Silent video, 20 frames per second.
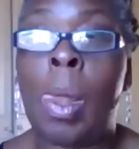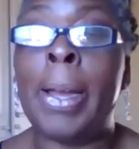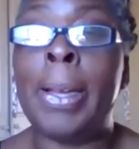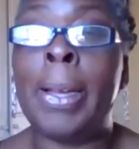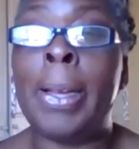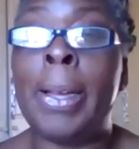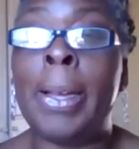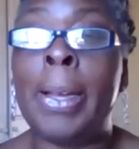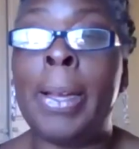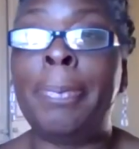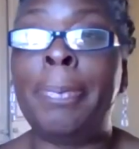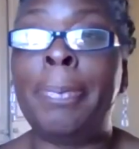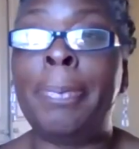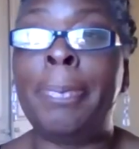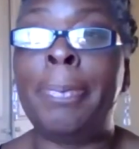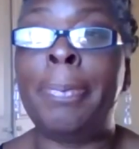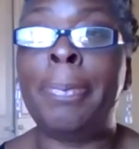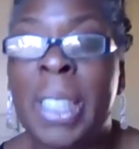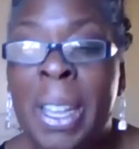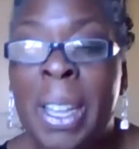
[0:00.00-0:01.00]

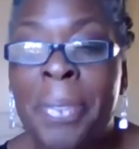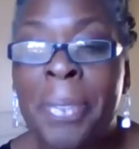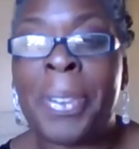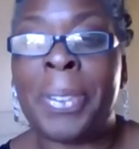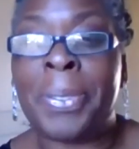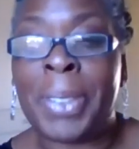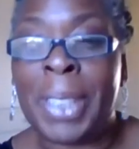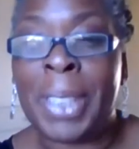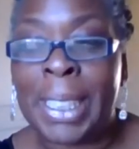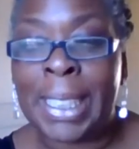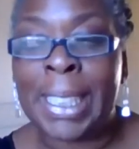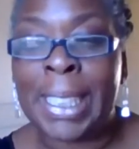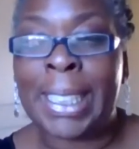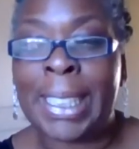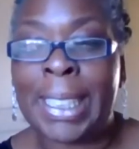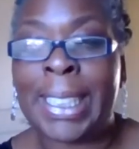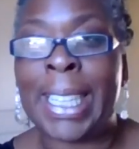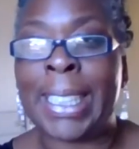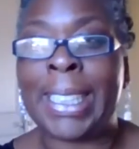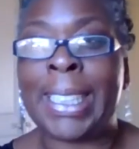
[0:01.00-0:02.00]
Um, in their 50s
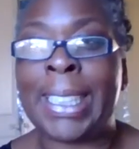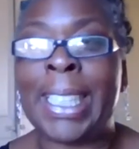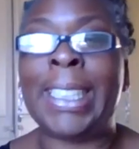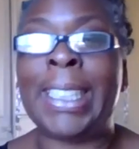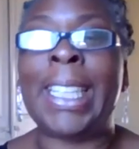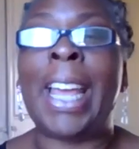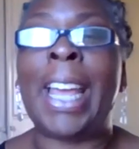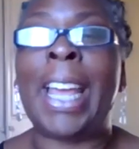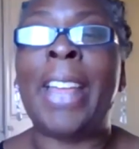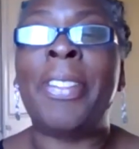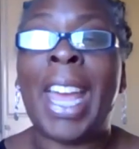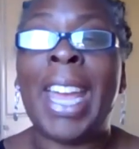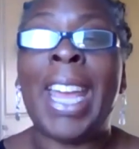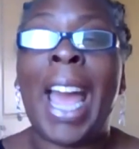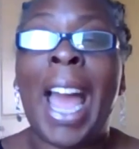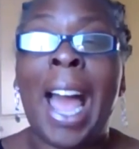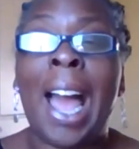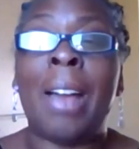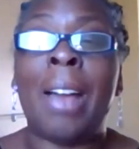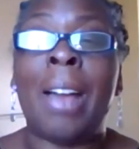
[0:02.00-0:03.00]
and 60s, and
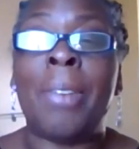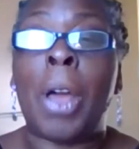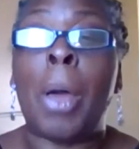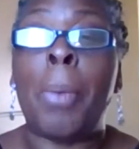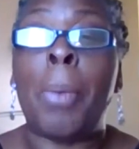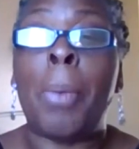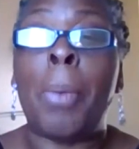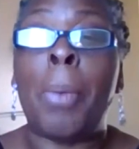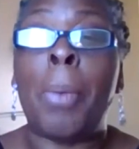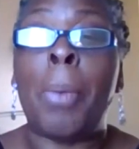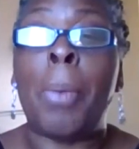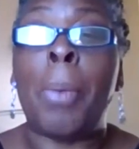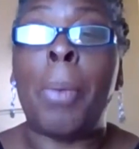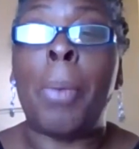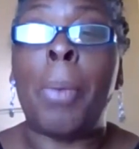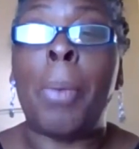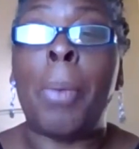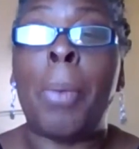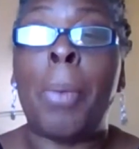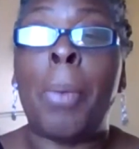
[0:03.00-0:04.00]
they have a
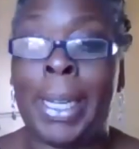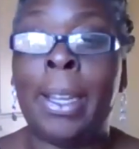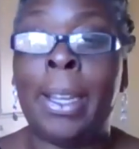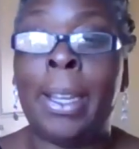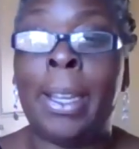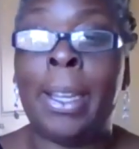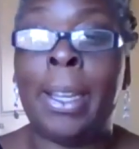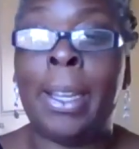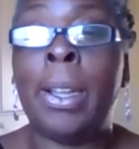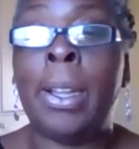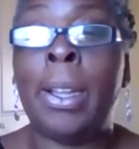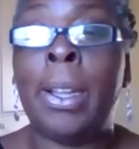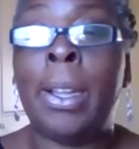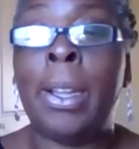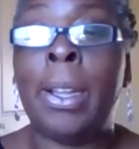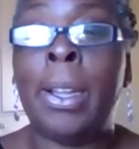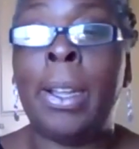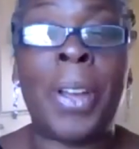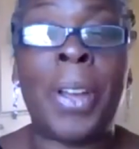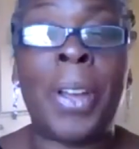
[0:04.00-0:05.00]
monopoly the
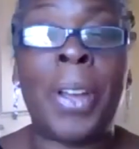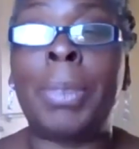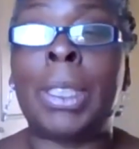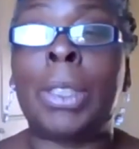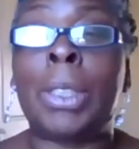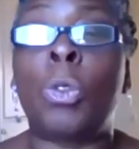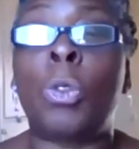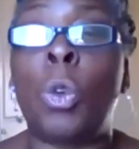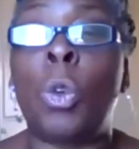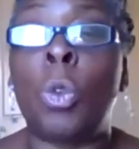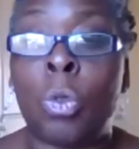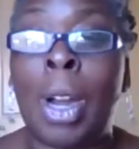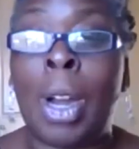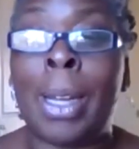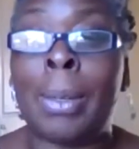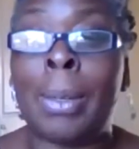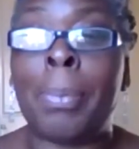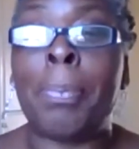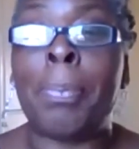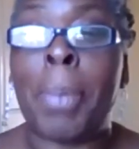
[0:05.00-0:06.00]
bigger firms are all
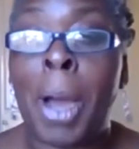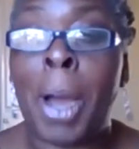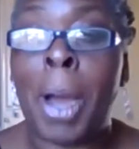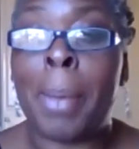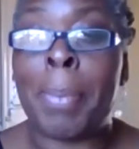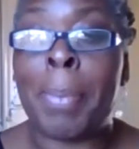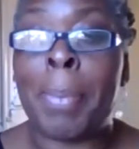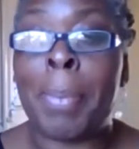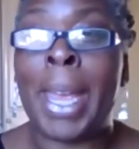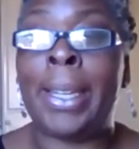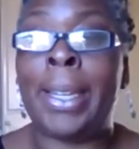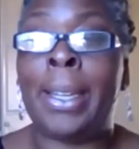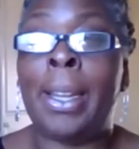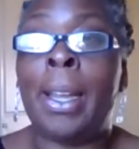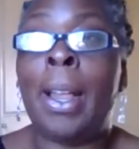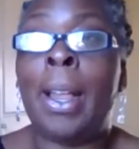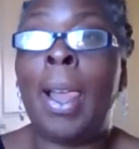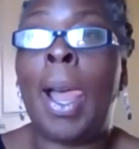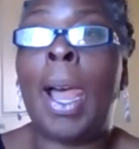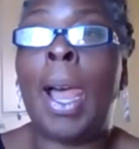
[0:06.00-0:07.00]
run by men.
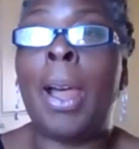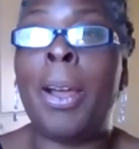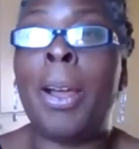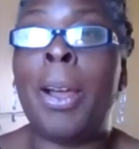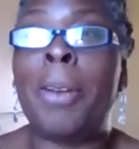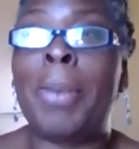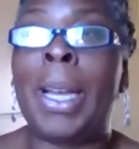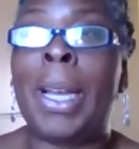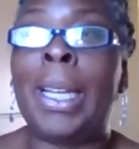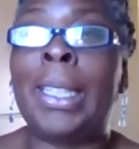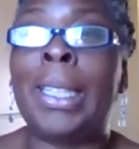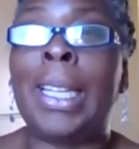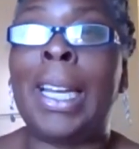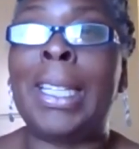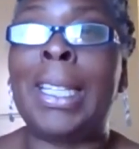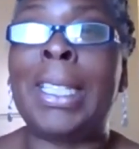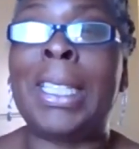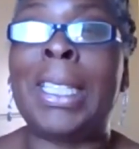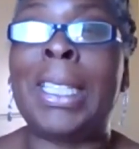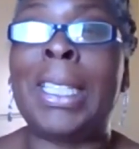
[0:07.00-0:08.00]
Um, mm. and,
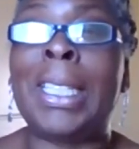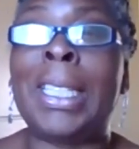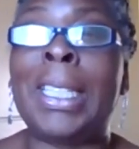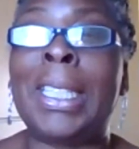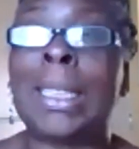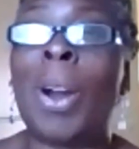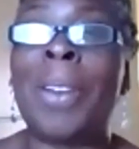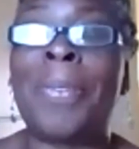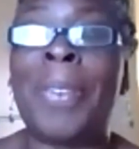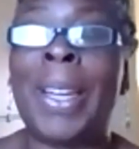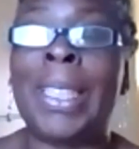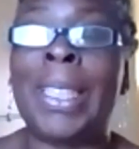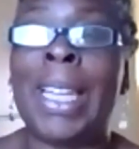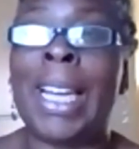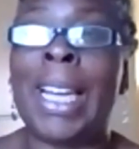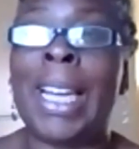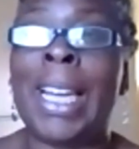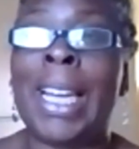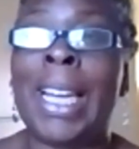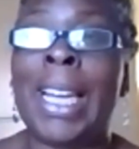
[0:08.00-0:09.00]
and, it's quite
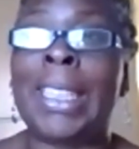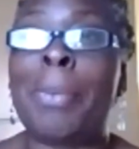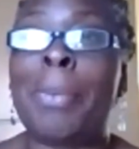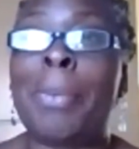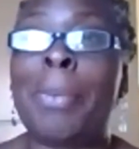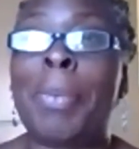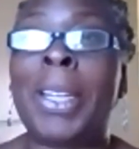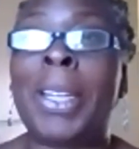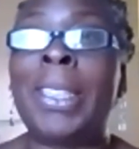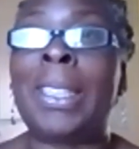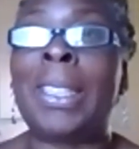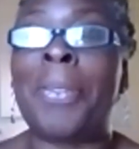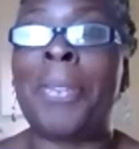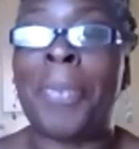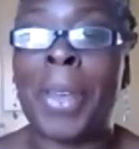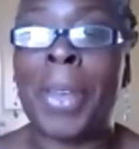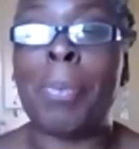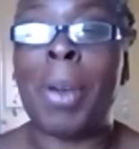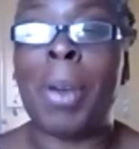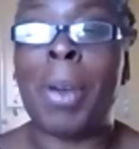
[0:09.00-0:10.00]
funny actually
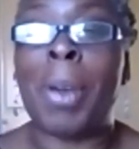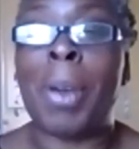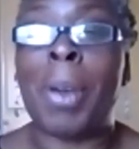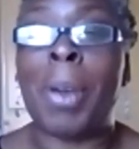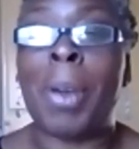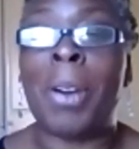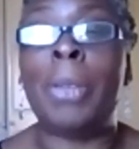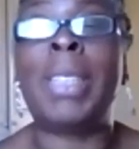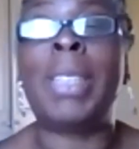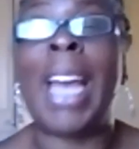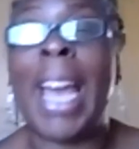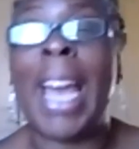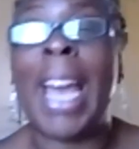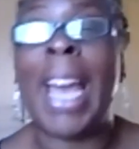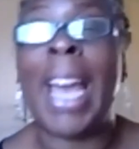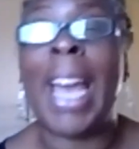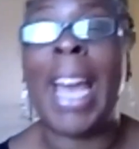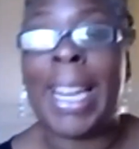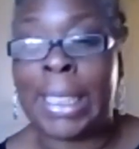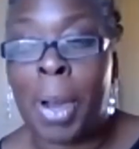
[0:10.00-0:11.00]
because the female firms
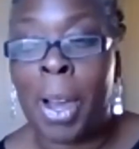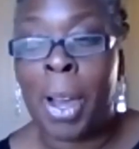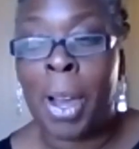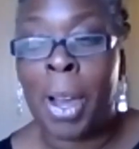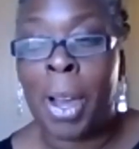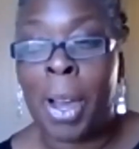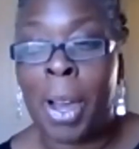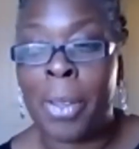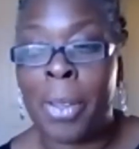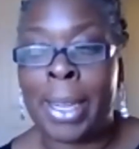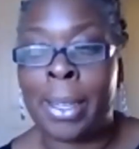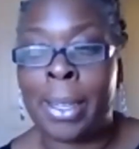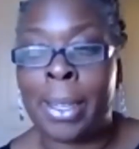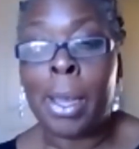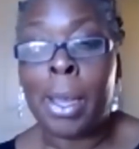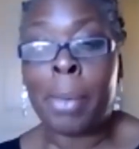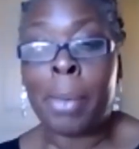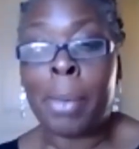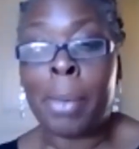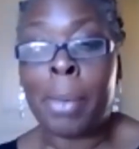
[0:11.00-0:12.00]
are hated by the
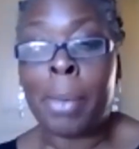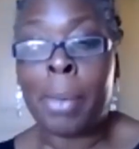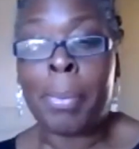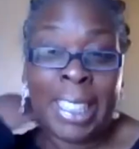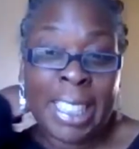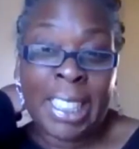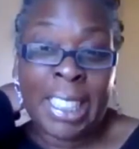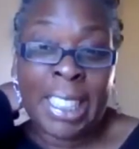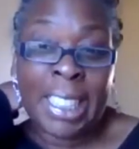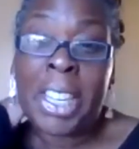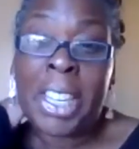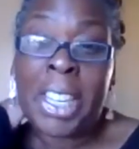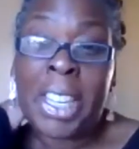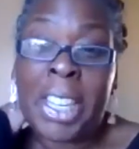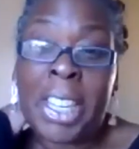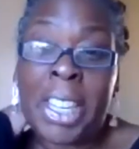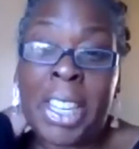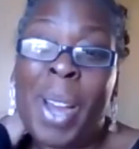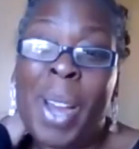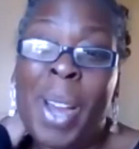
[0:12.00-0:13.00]
men because it's
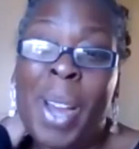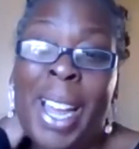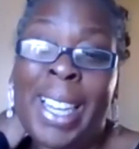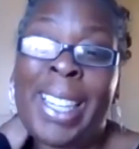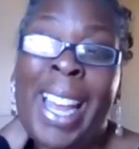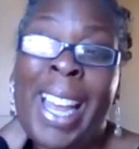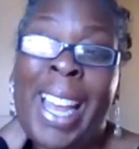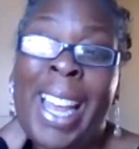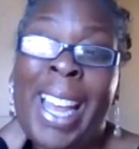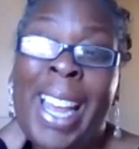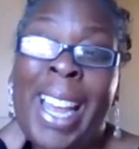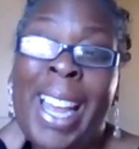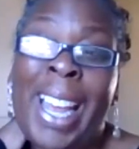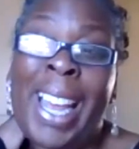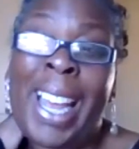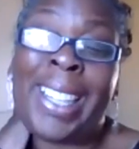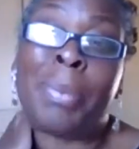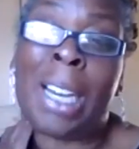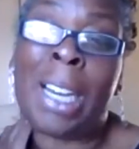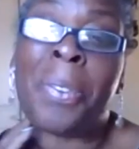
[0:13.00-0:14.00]
the mm. new way and
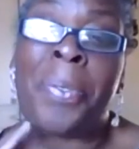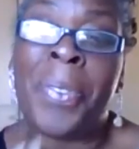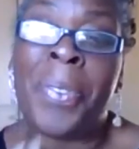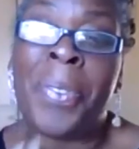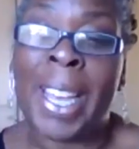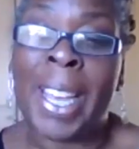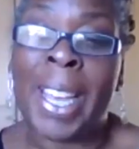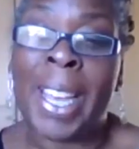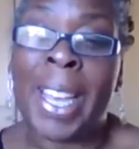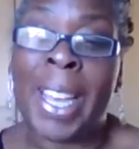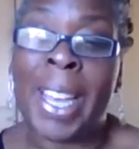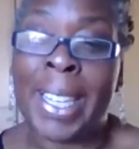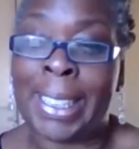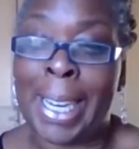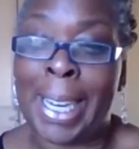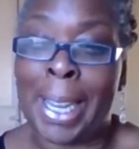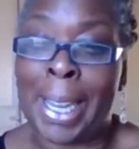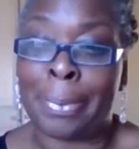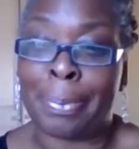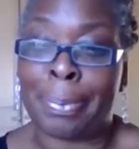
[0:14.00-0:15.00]
hate comes out of fear,
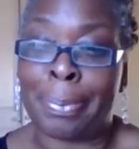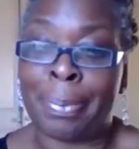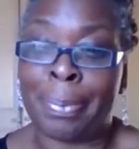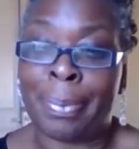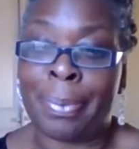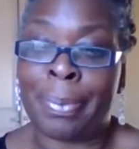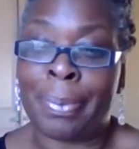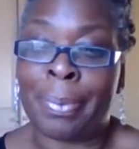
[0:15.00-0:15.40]
doesn't it?